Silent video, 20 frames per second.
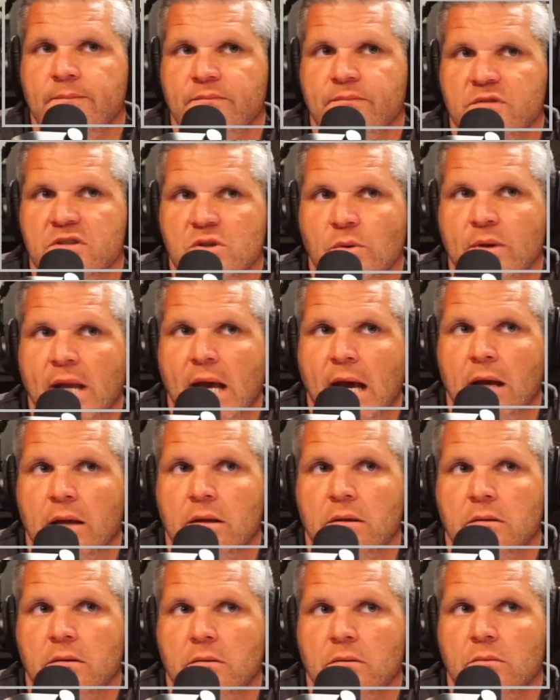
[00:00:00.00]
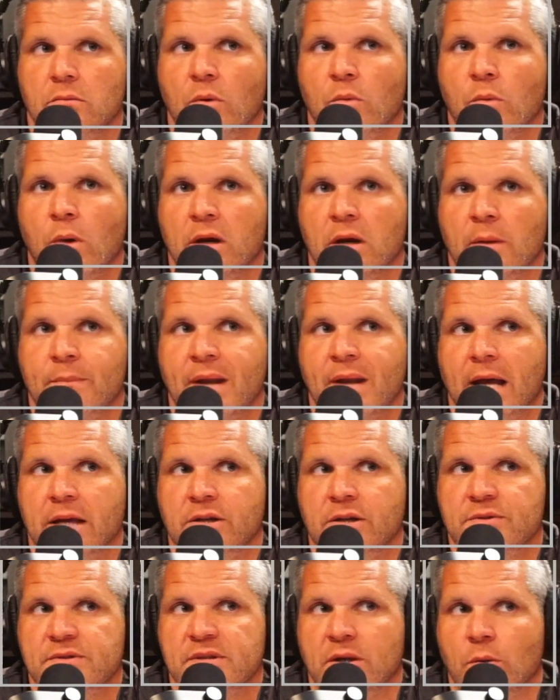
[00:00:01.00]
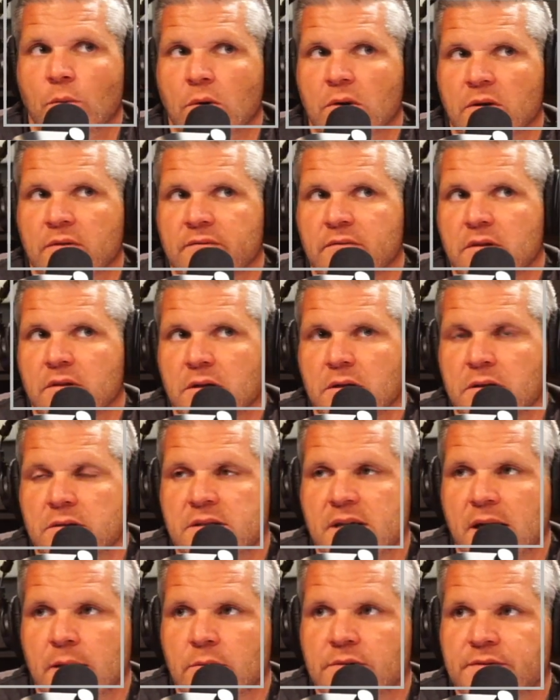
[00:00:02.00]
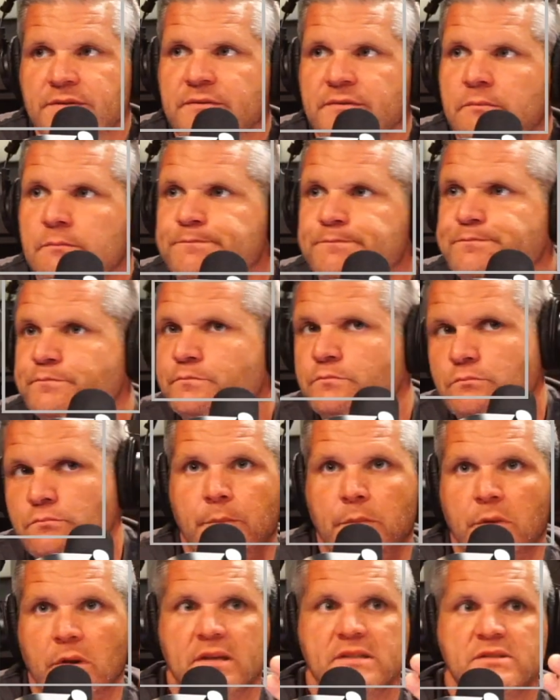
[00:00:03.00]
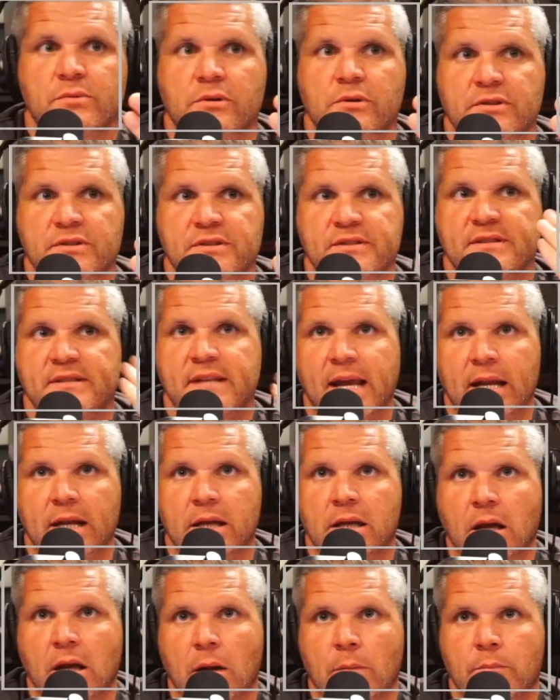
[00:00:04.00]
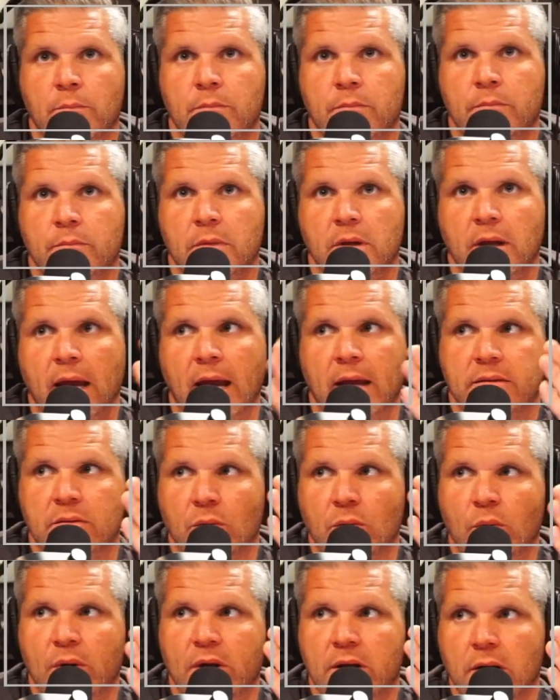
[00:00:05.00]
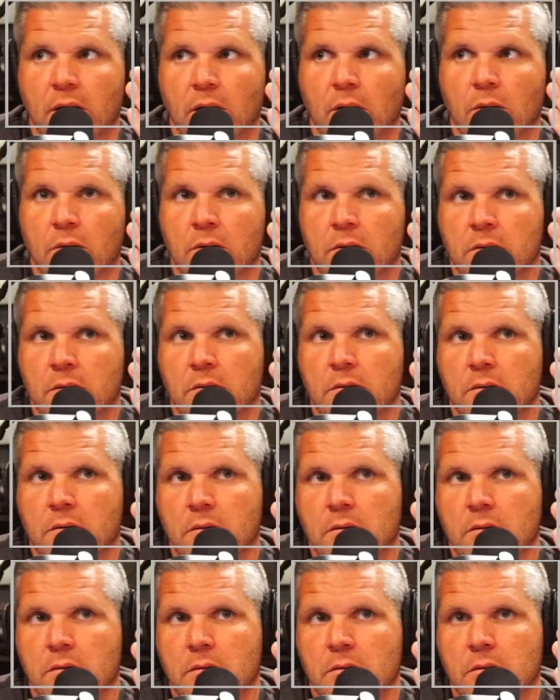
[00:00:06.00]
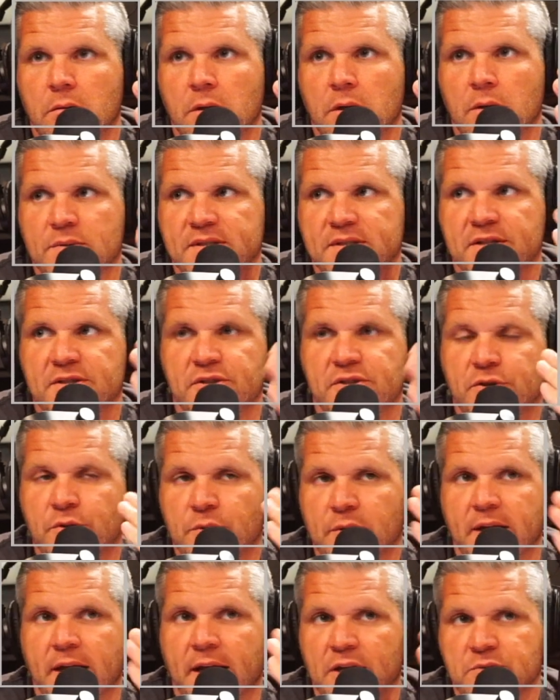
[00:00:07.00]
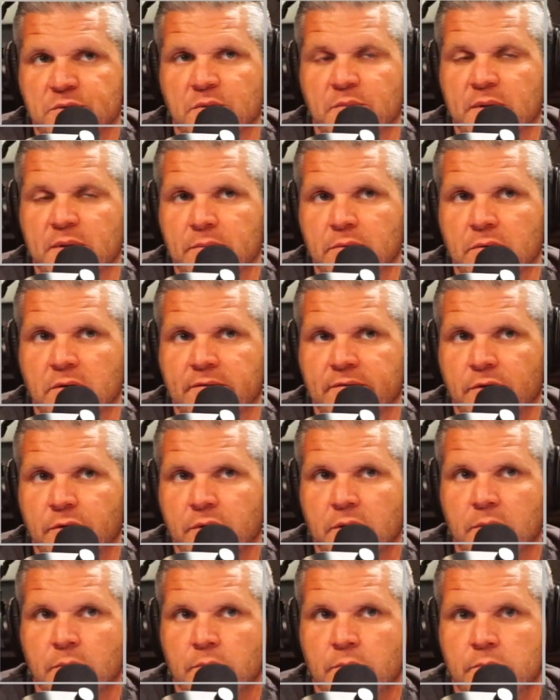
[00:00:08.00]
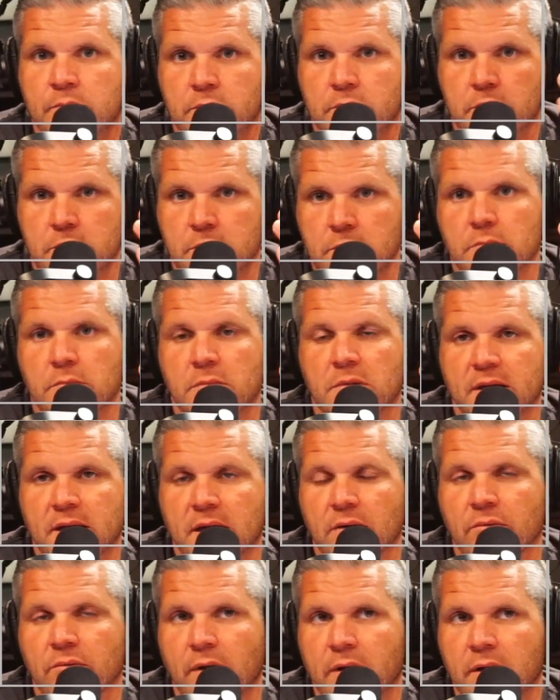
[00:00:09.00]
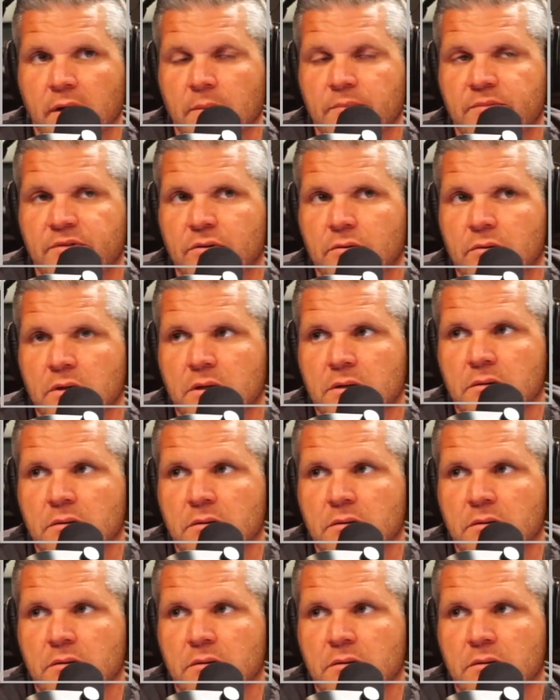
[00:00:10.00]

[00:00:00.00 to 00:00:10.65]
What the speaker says: So we wound up not using one of the tables. Plus, when you're standing up at the window, it was easier to engage with people if you could get right up to it.